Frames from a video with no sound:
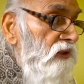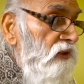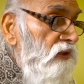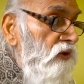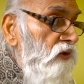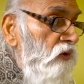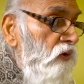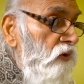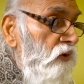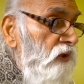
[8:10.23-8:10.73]

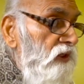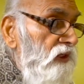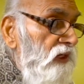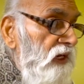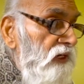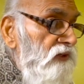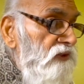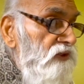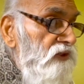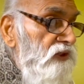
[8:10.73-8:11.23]
no
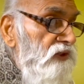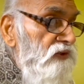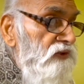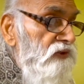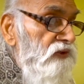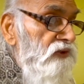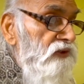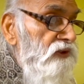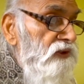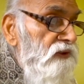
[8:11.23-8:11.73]

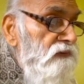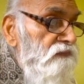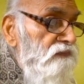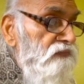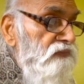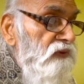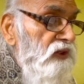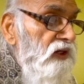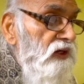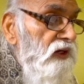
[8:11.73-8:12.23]
tensions,
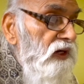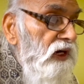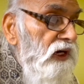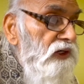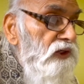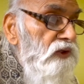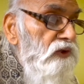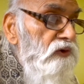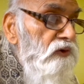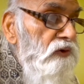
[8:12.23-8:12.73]

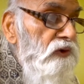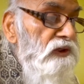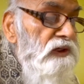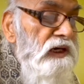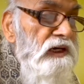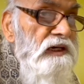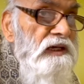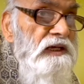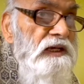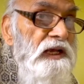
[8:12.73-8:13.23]
a
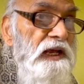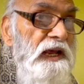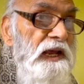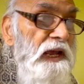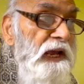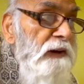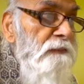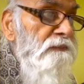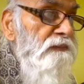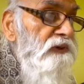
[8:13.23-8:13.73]
totally
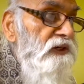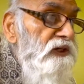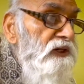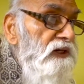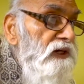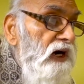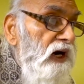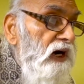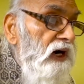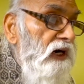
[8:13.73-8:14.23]

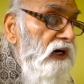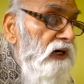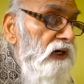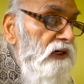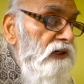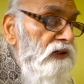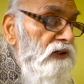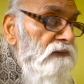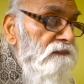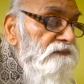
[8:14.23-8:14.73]
empty
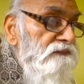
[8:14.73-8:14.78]
heart